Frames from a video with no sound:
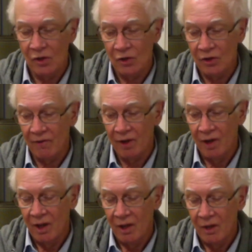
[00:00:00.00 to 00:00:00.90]
There's
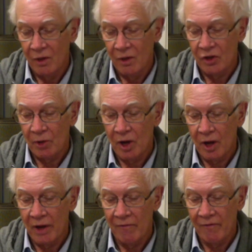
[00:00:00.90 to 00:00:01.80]
some
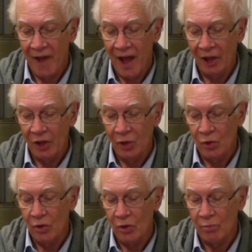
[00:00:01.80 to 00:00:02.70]
kind of value
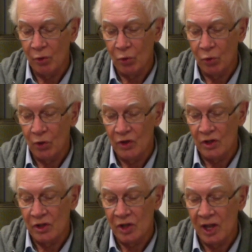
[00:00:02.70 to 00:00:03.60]
to the progress
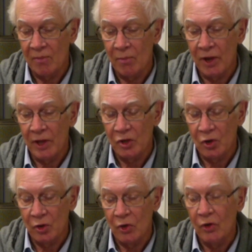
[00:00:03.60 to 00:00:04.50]
that's taking place
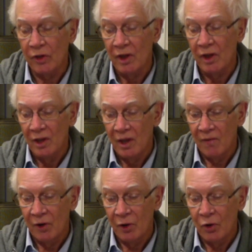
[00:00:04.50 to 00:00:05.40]
on Earth.
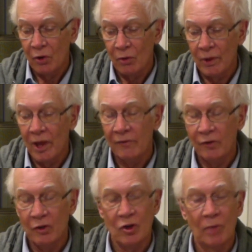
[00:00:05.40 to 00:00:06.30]
Every hurdle we
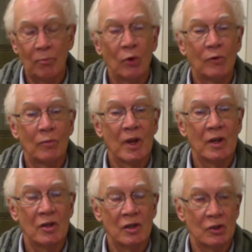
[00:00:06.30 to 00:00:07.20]
have to jump over
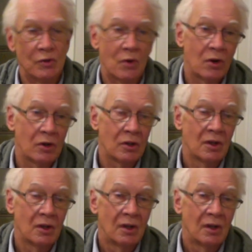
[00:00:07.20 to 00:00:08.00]
makes us stronger.